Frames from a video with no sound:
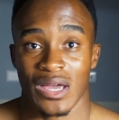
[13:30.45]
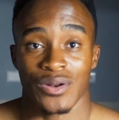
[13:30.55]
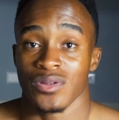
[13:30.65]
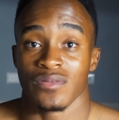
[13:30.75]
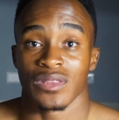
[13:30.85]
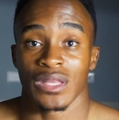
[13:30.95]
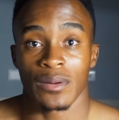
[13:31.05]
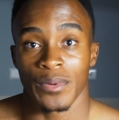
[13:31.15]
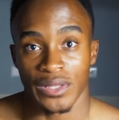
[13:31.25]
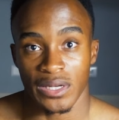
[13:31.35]
I don't even think
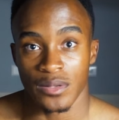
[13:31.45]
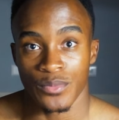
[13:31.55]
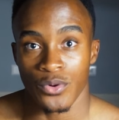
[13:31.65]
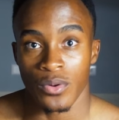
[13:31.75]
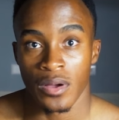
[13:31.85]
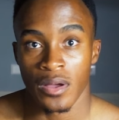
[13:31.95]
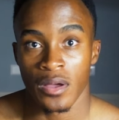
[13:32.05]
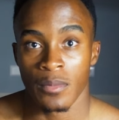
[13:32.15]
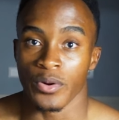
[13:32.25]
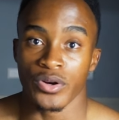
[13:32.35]
about that anymore,
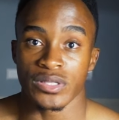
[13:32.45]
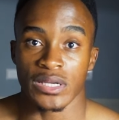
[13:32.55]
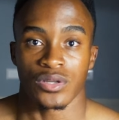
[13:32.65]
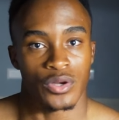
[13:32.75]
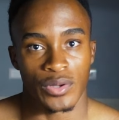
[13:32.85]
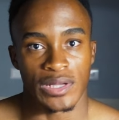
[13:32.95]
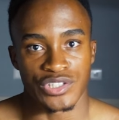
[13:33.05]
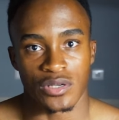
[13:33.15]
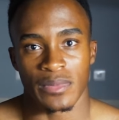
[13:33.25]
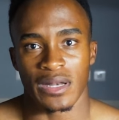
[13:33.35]
because I started going
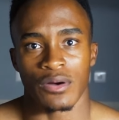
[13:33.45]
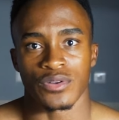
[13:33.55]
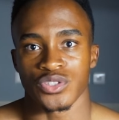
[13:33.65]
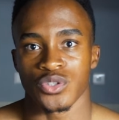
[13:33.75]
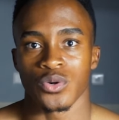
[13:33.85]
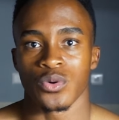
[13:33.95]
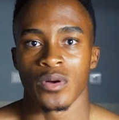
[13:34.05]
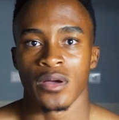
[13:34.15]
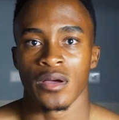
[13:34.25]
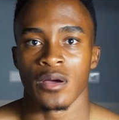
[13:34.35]
gym and I was so
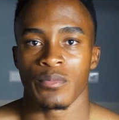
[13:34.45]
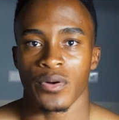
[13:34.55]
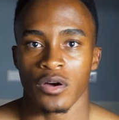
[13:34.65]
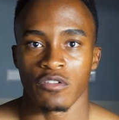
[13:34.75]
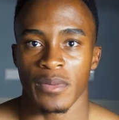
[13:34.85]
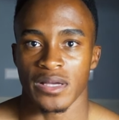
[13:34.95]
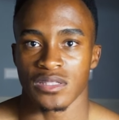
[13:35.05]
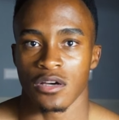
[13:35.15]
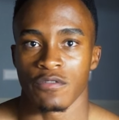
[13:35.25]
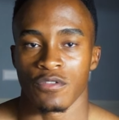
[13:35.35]
proud of
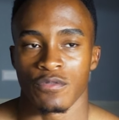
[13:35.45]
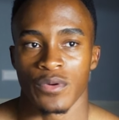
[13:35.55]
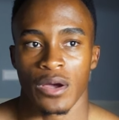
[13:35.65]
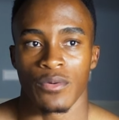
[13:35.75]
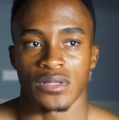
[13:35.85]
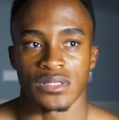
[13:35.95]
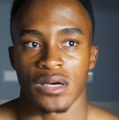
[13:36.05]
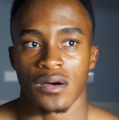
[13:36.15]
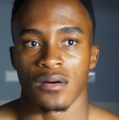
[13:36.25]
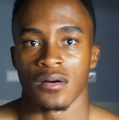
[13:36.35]
myself of where I was
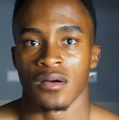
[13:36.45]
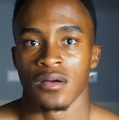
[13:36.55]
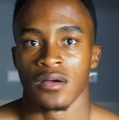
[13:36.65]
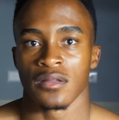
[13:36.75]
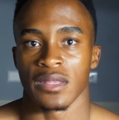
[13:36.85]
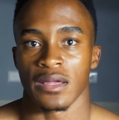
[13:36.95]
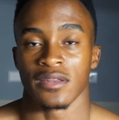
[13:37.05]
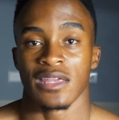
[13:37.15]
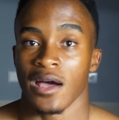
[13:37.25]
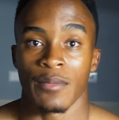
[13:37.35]
now, that
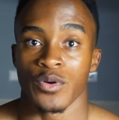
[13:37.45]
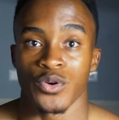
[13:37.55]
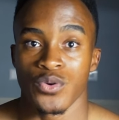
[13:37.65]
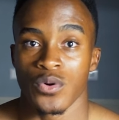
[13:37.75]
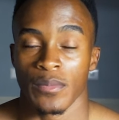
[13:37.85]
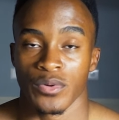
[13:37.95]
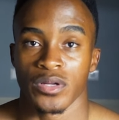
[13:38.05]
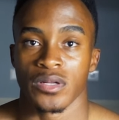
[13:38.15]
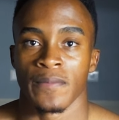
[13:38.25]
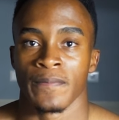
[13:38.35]
yeah, I'm cool, I'm good.